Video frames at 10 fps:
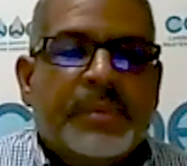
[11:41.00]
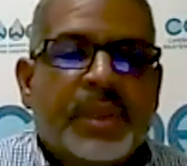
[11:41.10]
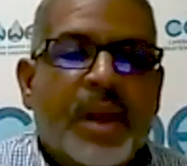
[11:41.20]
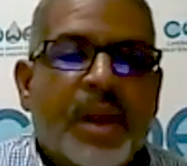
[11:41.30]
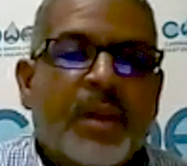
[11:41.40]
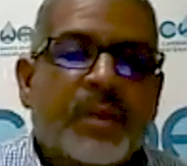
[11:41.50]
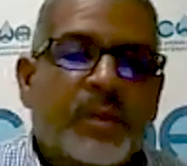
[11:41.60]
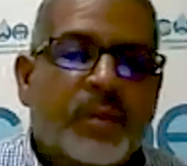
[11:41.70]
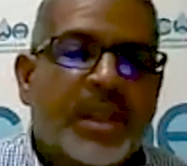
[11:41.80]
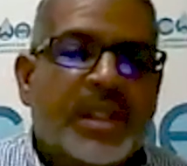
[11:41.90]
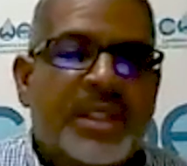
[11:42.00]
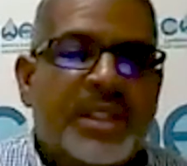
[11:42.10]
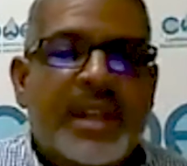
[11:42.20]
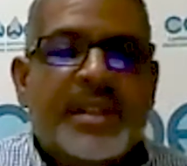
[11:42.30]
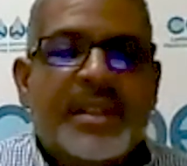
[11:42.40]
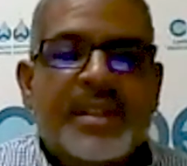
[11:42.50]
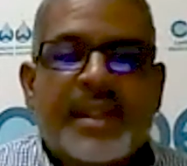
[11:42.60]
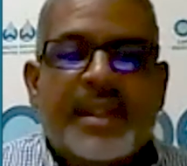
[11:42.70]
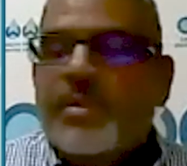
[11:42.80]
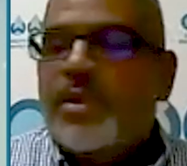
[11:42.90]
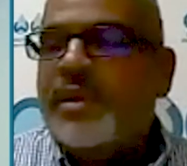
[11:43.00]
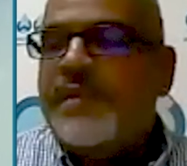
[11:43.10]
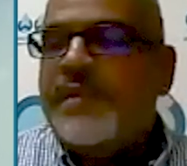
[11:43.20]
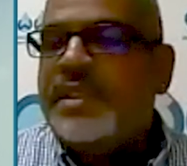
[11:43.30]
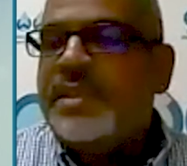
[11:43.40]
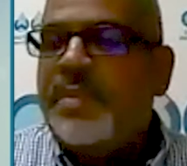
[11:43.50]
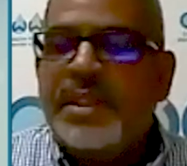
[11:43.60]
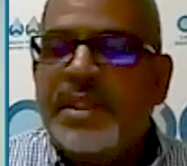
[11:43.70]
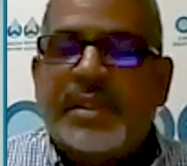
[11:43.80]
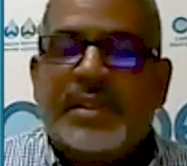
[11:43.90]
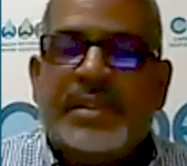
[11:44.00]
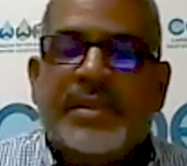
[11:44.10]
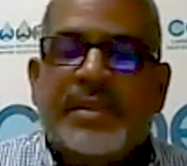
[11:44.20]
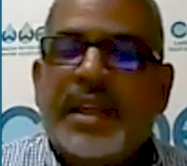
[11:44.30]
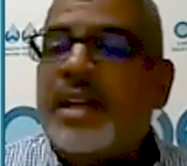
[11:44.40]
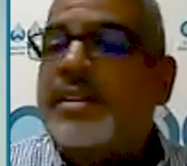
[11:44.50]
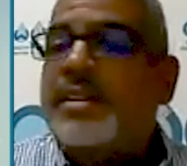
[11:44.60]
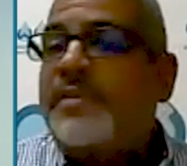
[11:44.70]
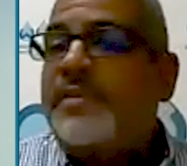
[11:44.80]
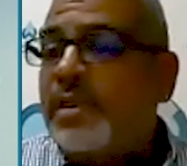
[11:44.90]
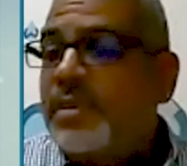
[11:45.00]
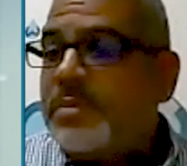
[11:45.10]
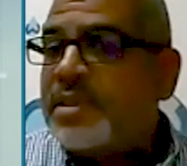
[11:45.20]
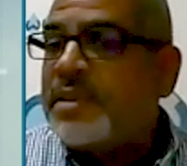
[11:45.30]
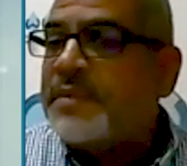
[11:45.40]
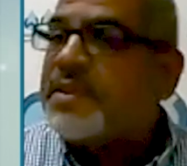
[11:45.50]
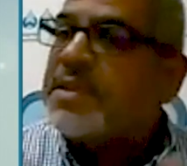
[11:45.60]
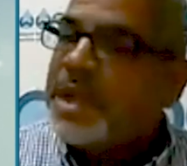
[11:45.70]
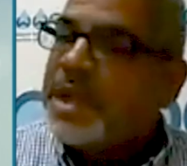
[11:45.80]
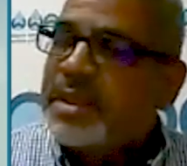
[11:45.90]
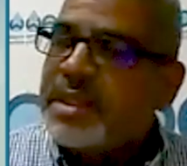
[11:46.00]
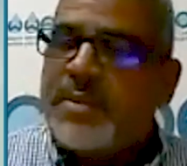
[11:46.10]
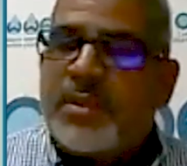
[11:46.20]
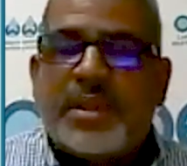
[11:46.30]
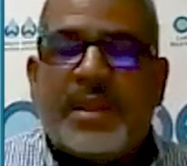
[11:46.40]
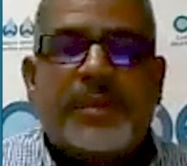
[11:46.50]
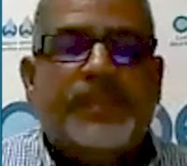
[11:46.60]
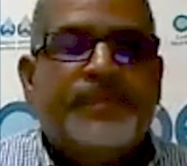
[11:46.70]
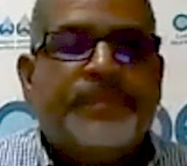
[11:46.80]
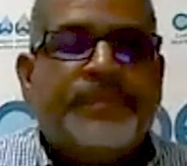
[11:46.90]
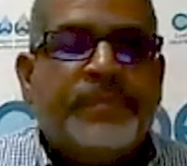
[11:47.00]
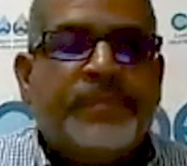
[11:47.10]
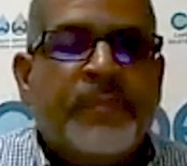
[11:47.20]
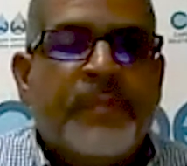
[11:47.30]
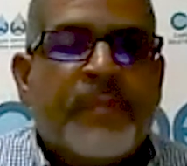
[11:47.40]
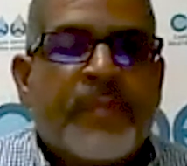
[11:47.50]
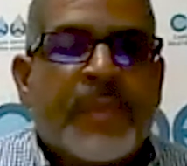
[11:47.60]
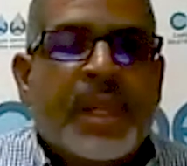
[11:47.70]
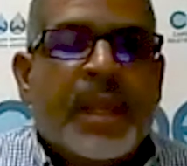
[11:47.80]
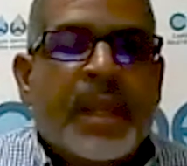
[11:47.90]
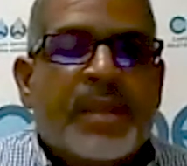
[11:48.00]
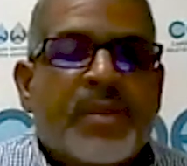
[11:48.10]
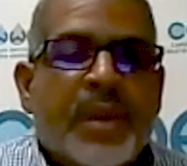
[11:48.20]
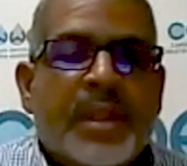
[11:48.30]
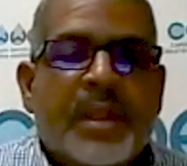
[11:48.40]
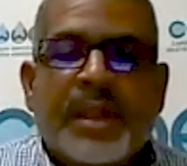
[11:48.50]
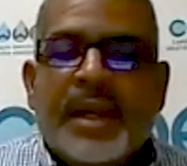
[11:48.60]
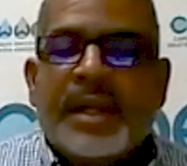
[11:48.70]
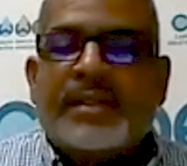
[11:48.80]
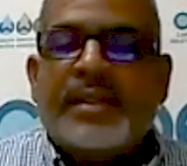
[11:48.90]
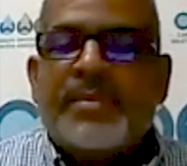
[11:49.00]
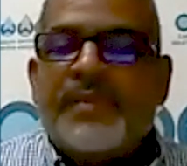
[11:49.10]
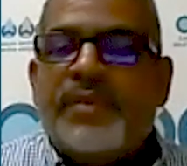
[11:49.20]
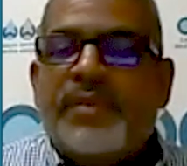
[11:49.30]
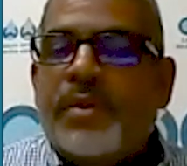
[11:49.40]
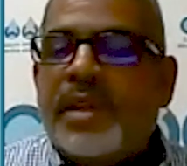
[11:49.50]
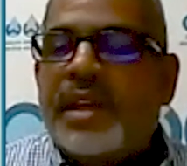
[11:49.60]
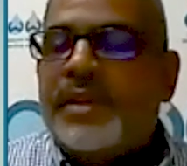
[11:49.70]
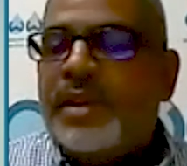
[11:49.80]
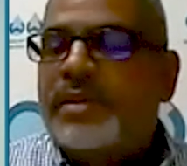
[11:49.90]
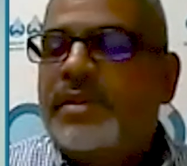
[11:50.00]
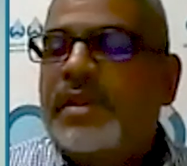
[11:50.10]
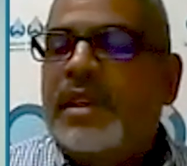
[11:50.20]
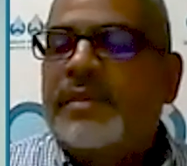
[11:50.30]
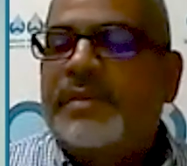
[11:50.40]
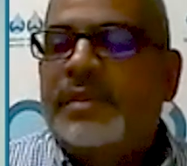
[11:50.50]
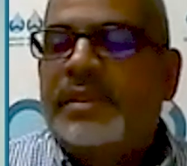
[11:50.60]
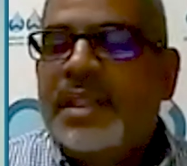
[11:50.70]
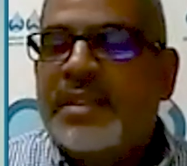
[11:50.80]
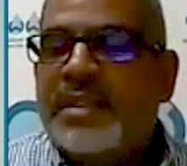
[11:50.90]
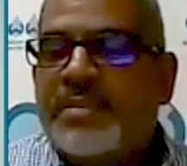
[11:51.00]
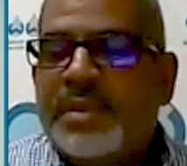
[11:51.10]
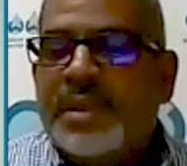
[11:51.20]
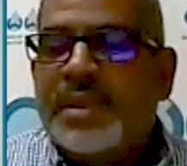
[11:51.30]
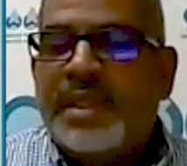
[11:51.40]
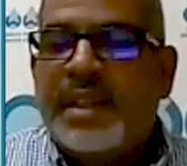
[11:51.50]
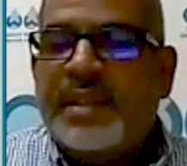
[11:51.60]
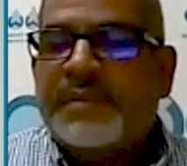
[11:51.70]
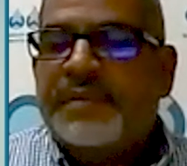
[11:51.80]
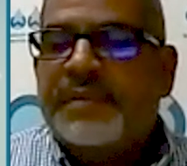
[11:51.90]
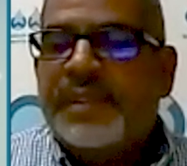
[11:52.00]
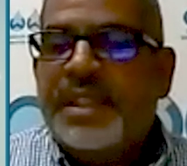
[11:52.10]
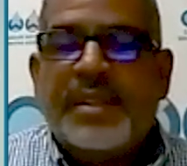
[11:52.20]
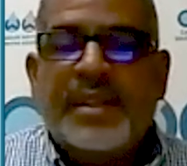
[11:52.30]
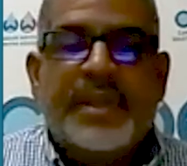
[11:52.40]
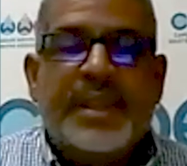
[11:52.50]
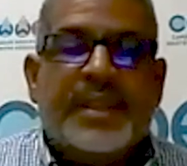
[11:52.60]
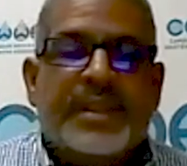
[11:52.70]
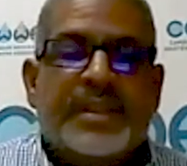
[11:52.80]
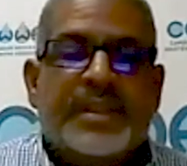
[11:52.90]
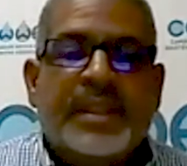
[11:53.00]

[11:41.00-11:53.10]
Now, one of the challenges is that there are more infectious patients, so there are larger volumes for special disposal. So one of the items, if you don't have an autoclave, and some people still have incinerators,